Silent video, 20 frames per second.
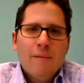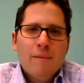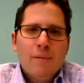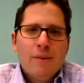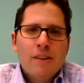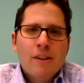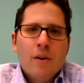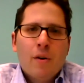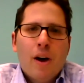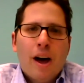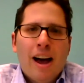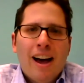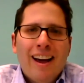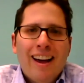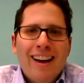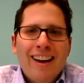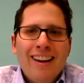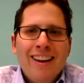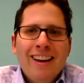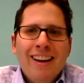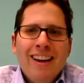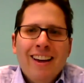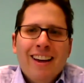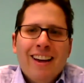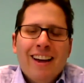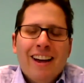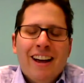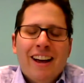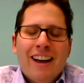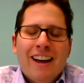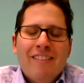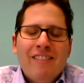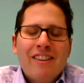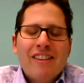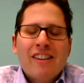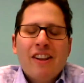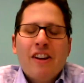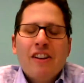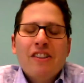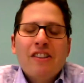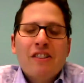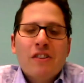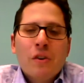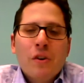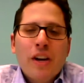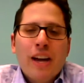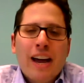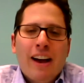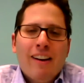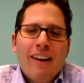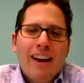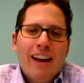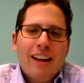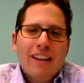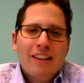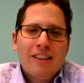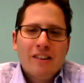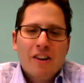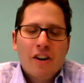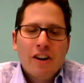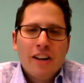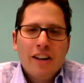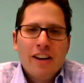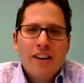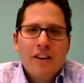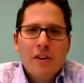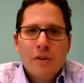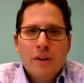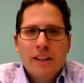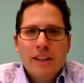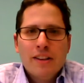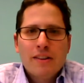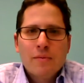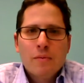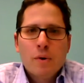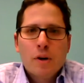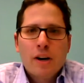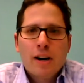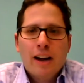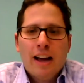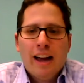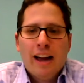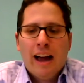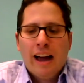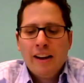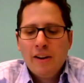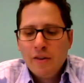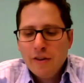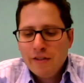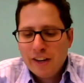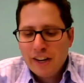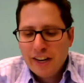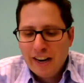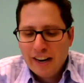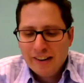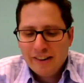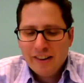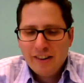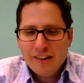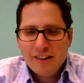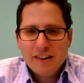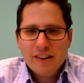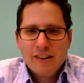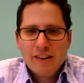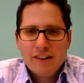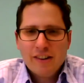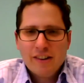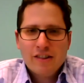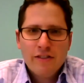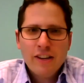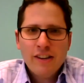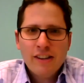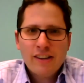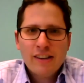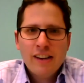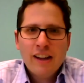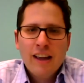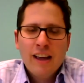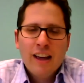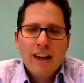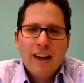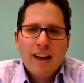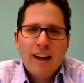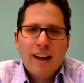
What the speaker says: So I mean, it's a long story how I got started doing this work. I do have a connection to service.